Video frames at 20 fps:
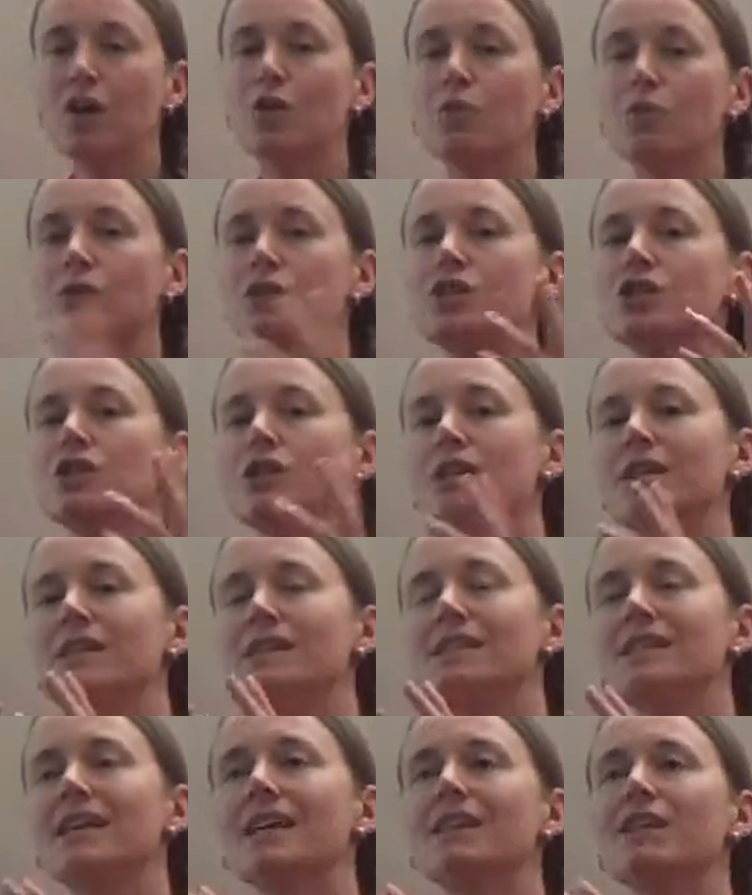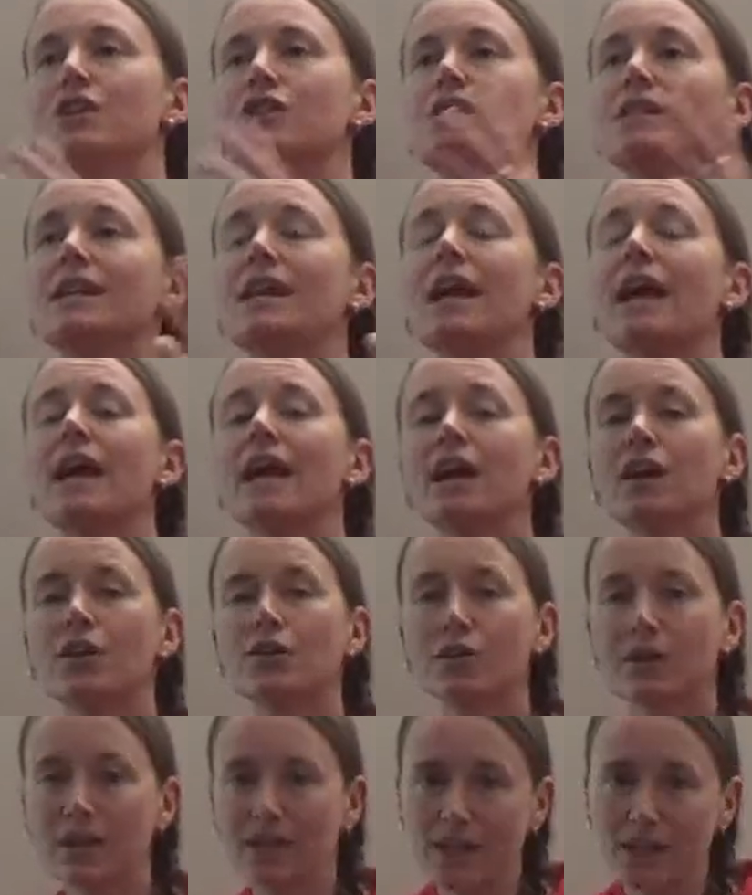We're just going to say there's an
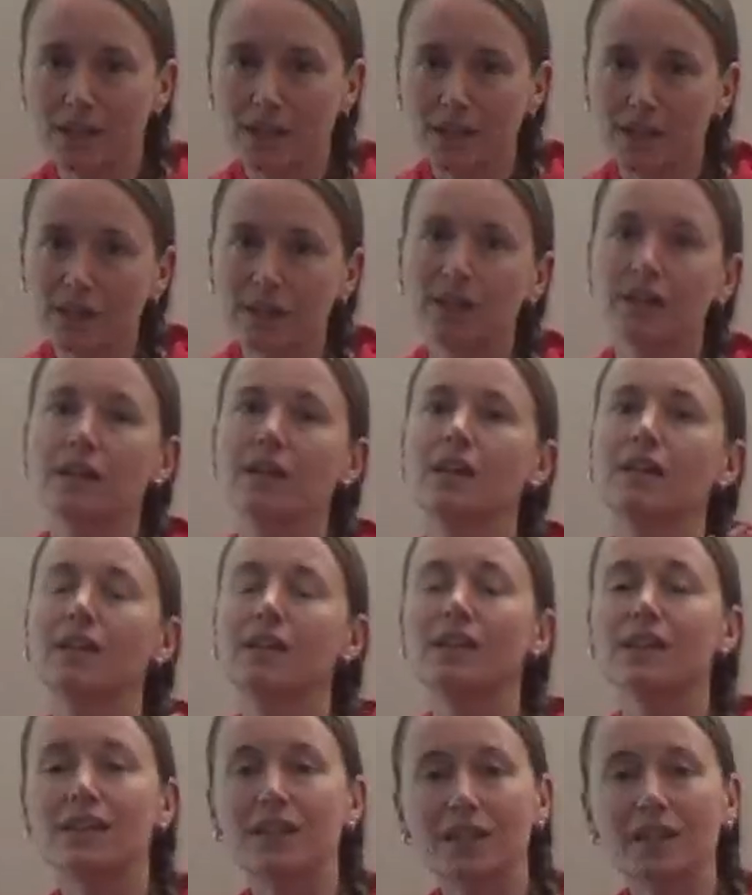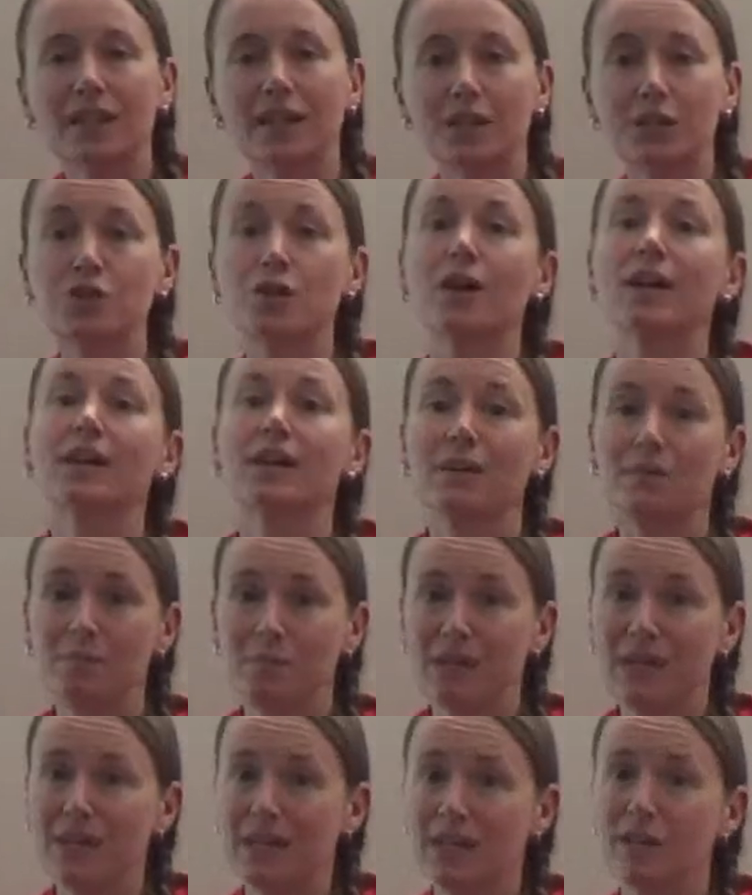area that the electron can
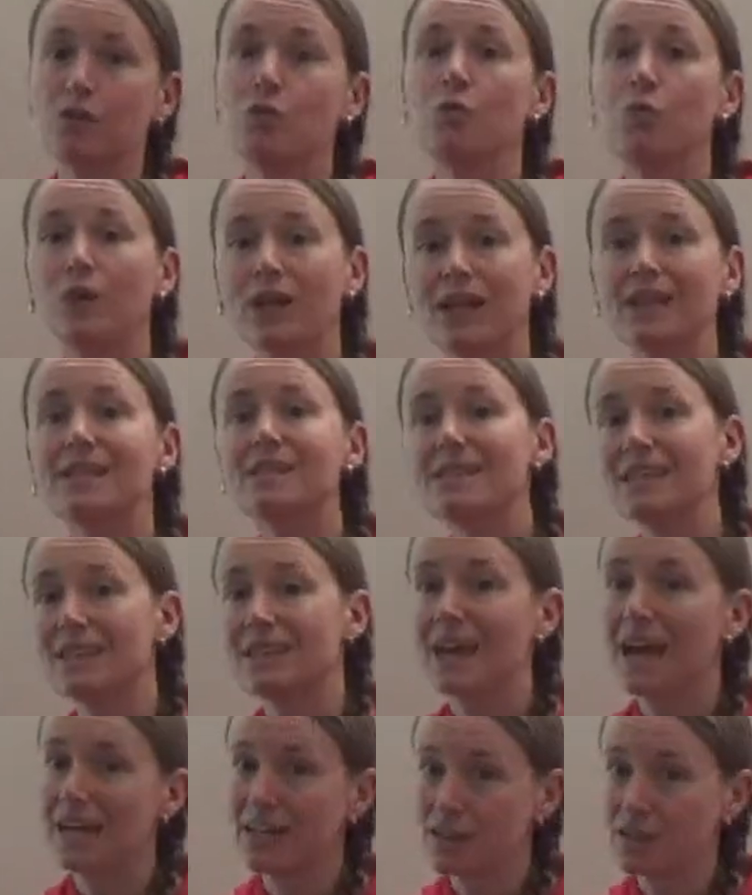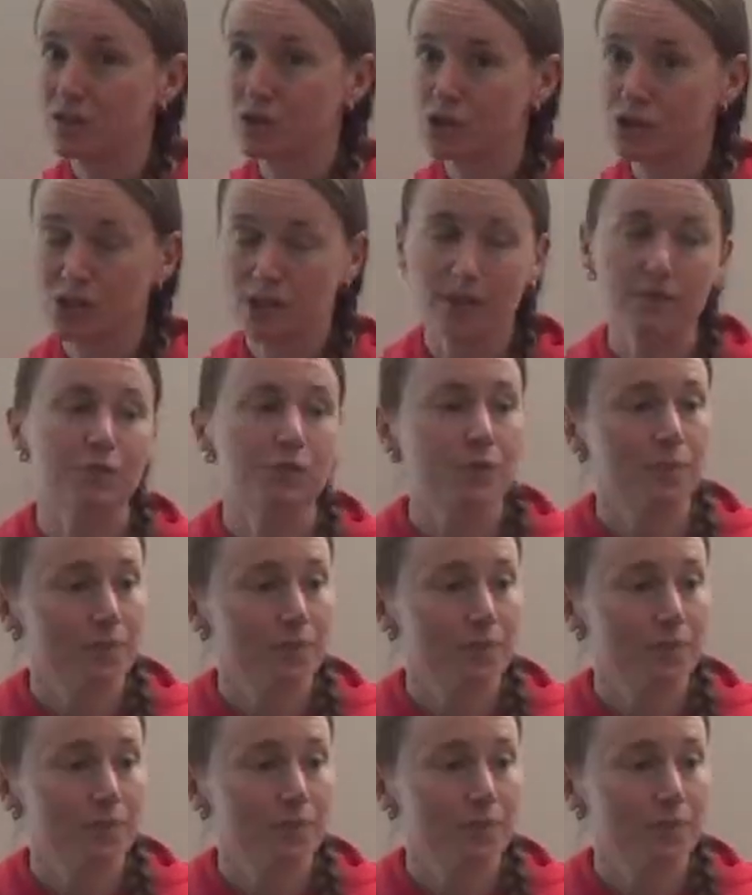be in when it's in that energy level.